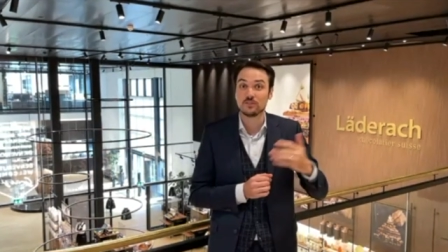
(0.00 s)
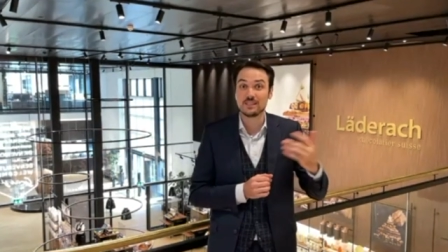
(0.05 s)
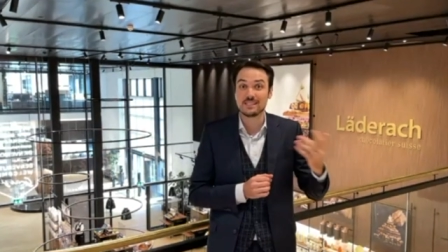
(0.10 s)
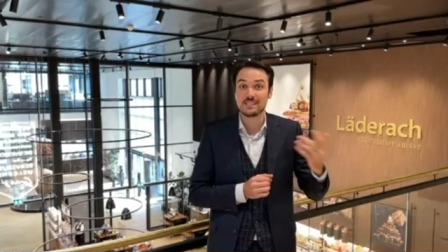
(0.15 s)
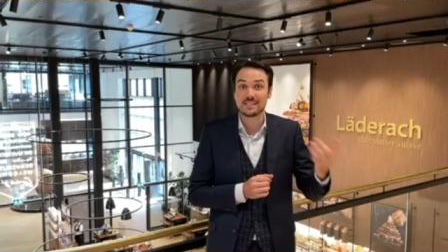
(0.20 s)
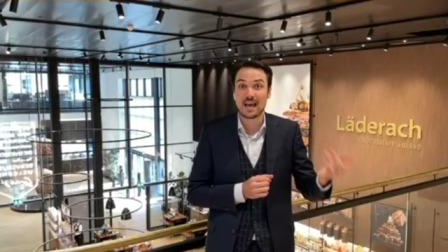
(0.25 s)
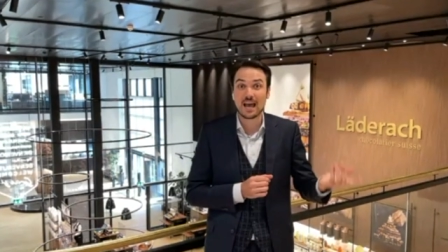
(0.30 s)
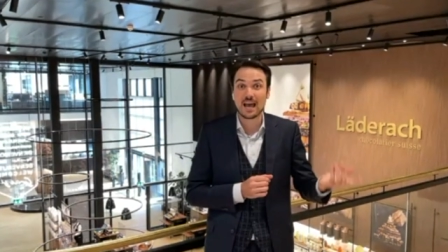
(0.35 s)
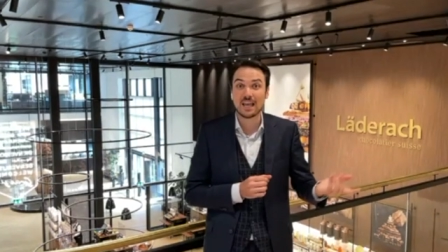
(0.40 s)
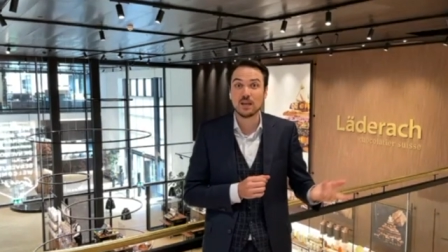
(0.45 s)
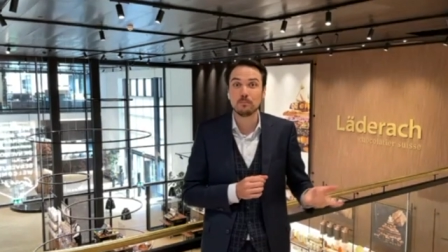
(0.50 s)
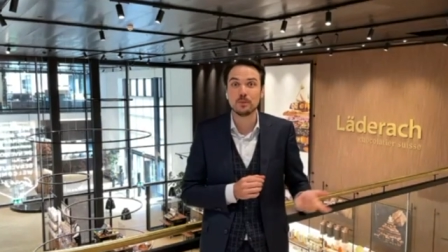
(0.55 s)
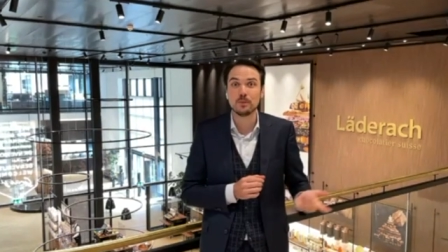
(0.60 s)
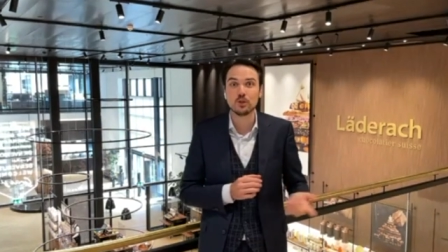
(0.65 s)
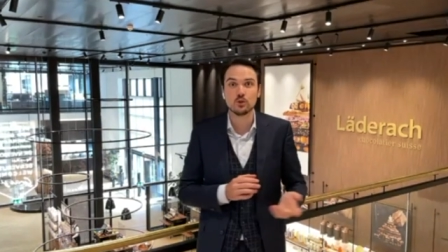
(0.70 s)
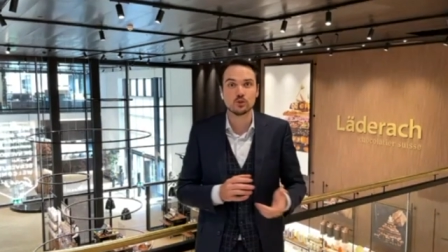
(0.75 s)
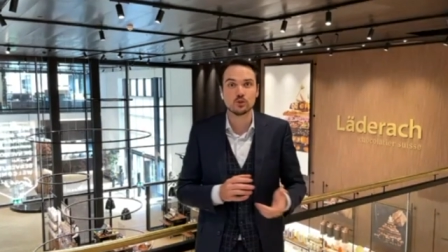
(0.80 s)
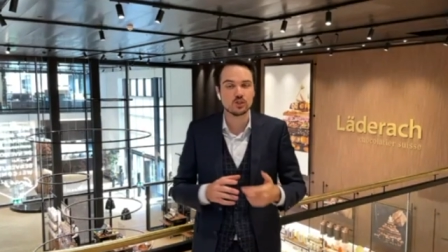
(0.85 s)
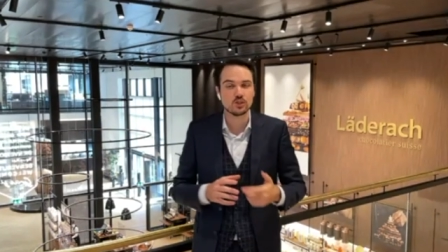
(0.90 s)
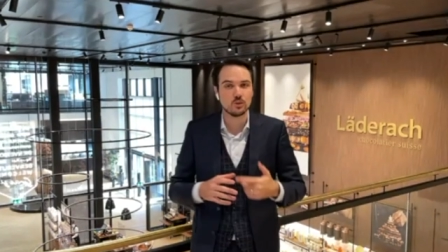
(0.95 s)
design but
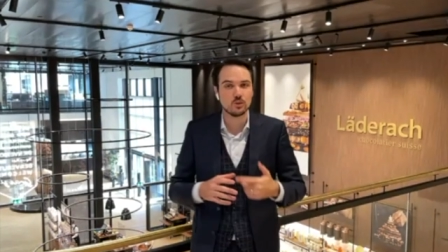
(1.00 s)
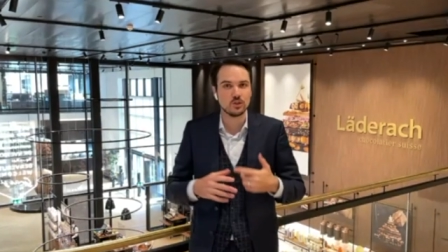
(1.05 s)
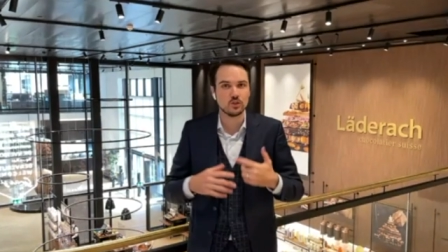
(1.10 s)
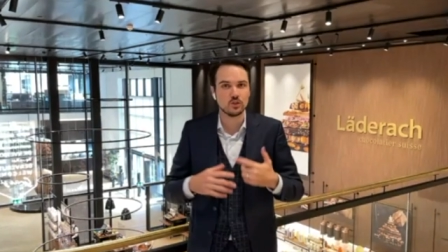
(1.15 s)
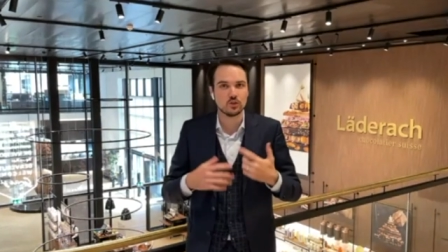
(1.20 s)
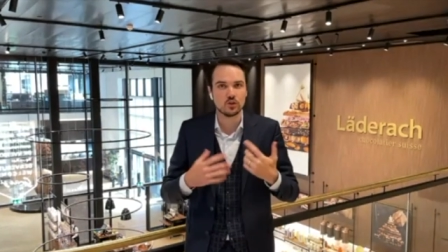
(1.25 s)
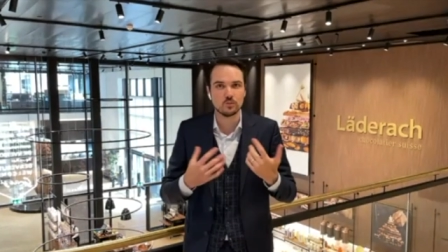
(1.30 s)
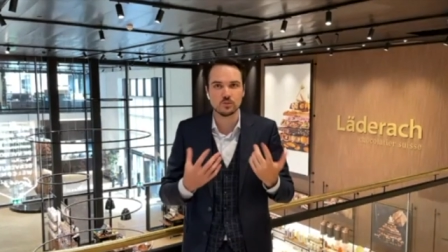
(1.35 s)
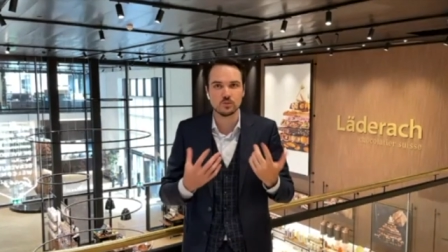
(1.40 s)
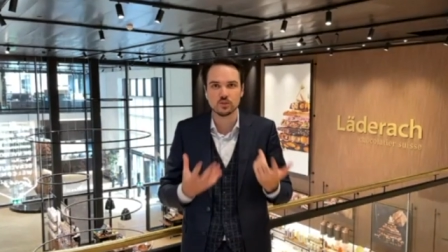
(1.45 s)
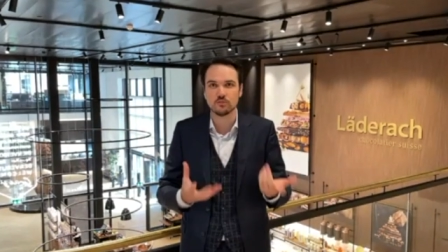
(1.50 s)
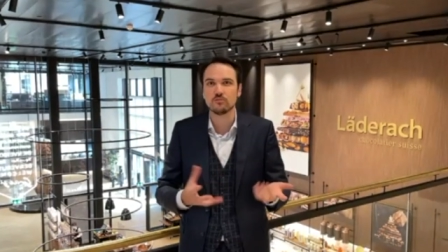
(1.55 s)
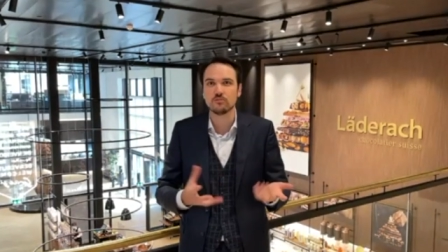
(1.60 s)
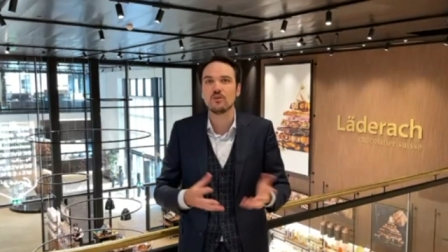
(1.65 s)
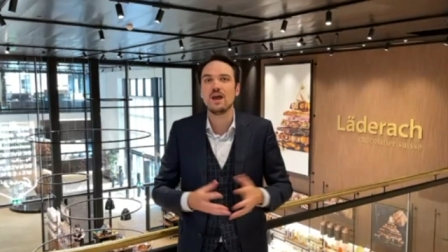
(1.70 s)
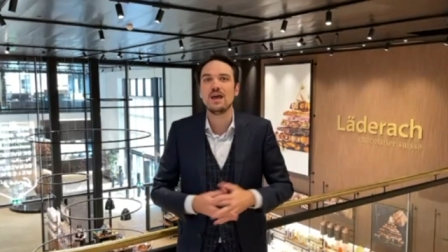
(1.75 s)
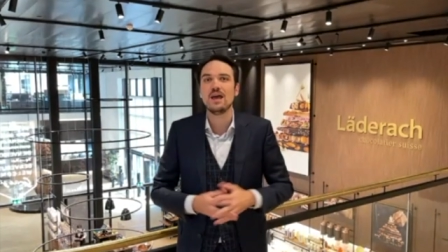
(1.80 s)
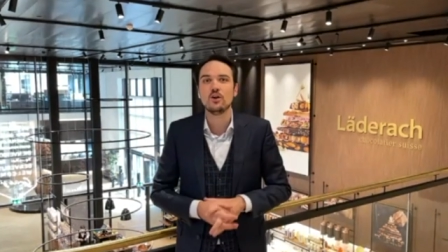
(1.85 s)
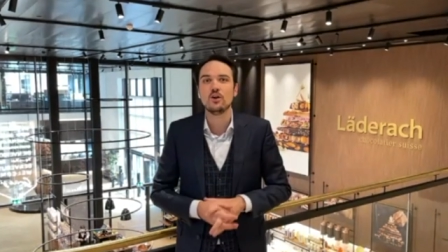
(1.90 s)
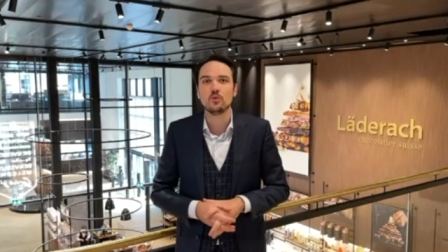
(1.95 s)
also in terms of
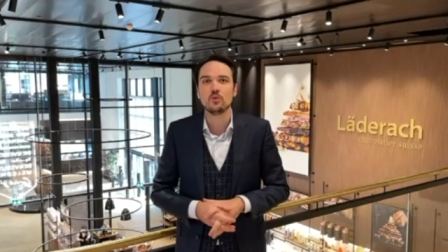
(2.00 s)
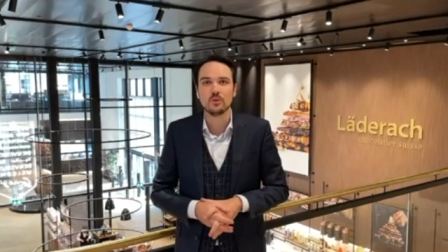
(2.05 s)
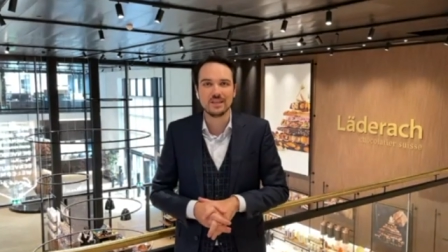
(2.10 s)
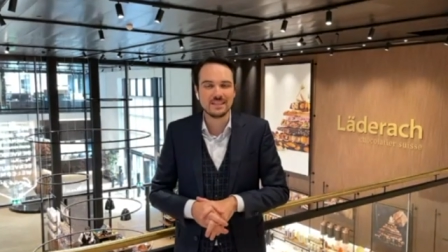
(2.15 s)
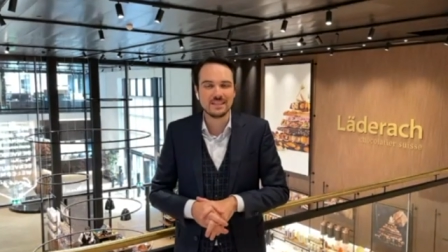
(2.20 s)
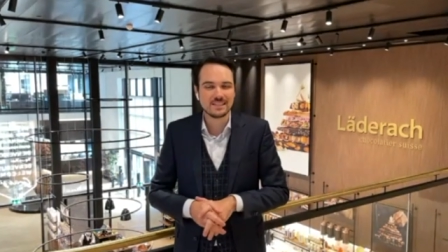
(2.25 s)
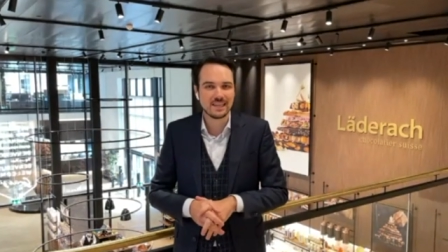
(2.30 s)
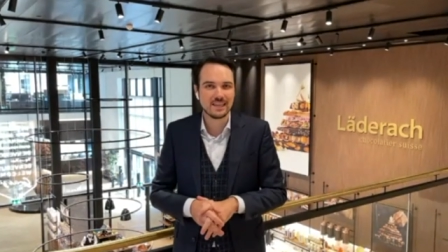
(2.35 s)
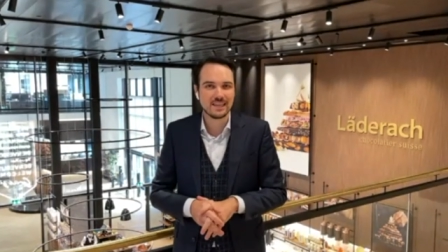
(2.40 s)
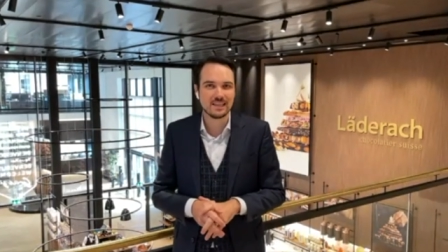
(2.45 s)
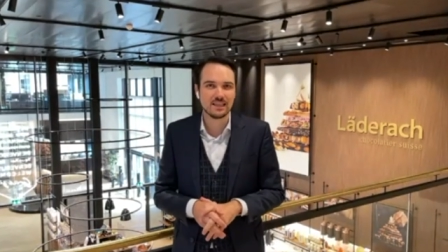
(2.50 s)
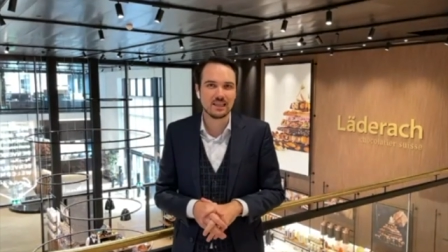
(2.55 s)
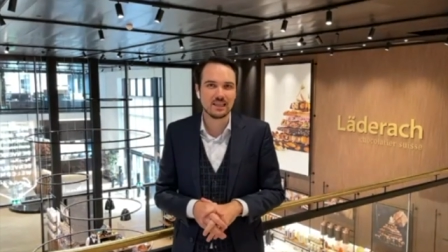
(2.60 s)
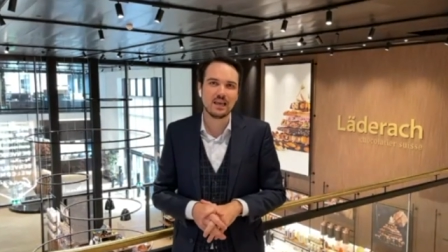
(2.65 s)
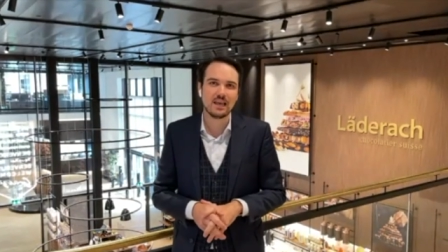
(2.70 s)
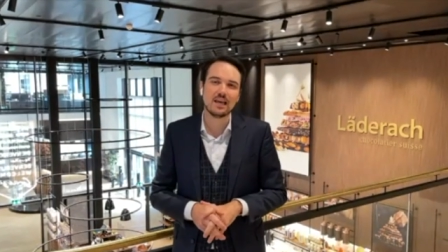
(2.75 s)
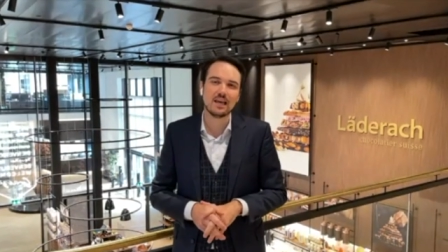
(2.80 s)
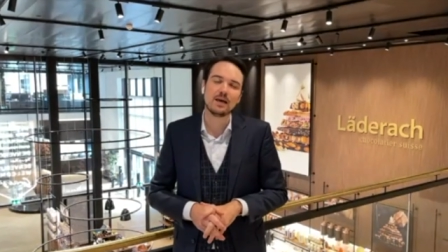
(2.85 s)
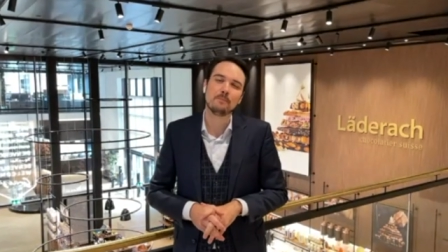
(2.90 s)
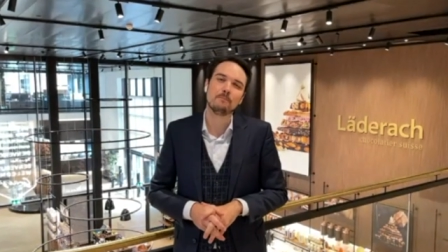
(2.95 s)
retail
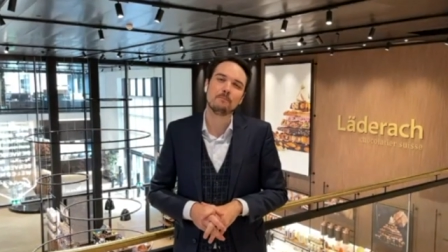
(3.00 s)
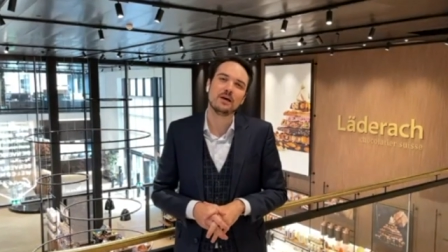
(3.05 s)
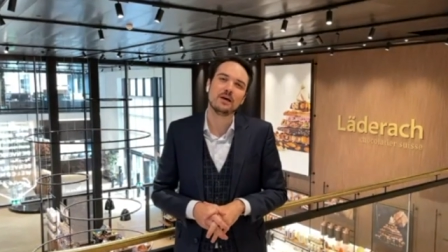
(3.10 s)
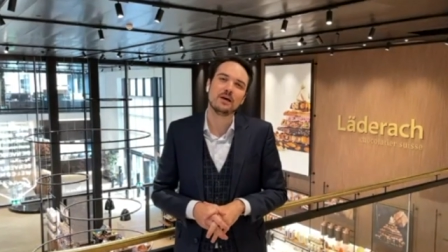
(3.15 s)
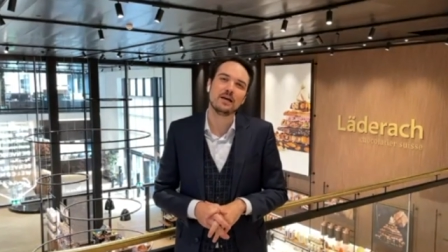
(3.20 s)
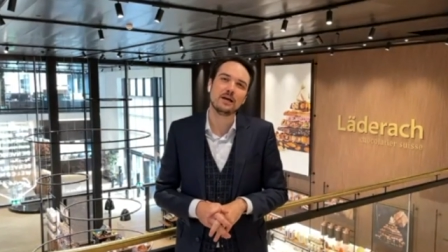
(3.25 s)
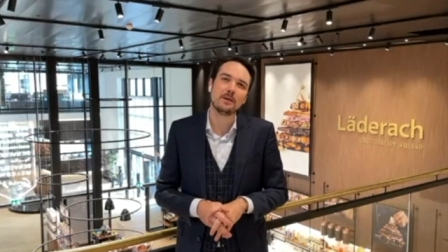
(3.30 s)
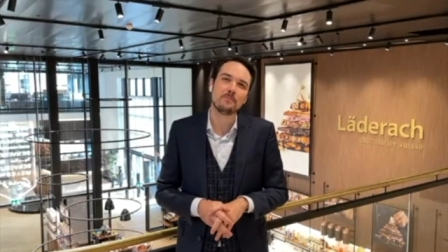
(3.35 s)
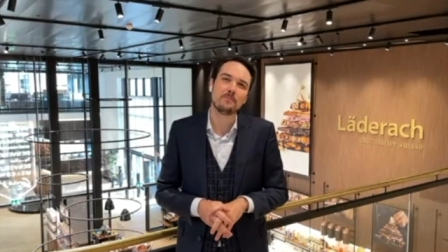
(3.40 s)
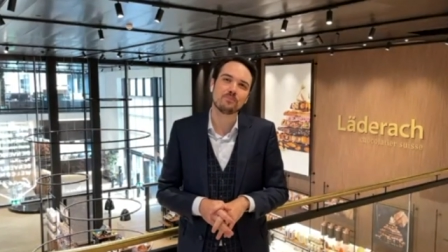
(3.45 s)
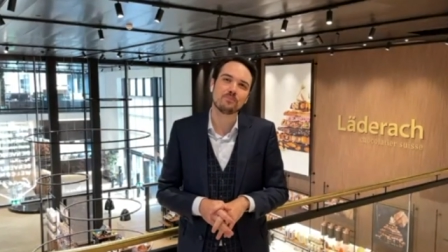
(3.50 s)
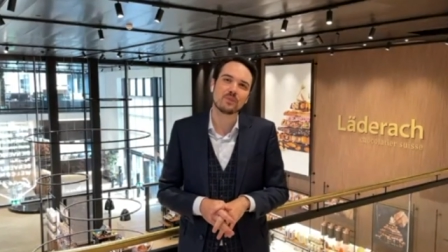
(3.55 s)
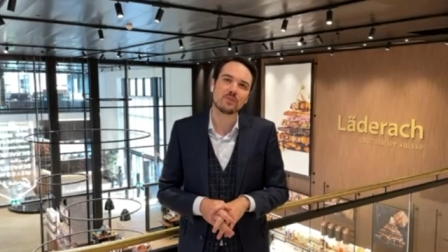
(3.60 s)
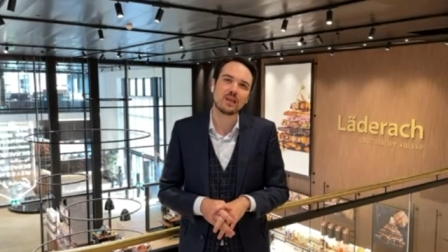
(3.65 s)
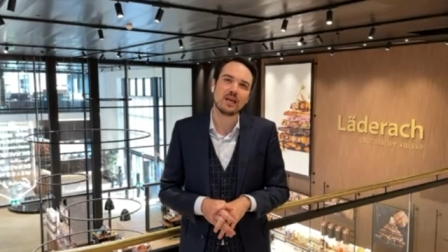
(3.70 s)
um, um,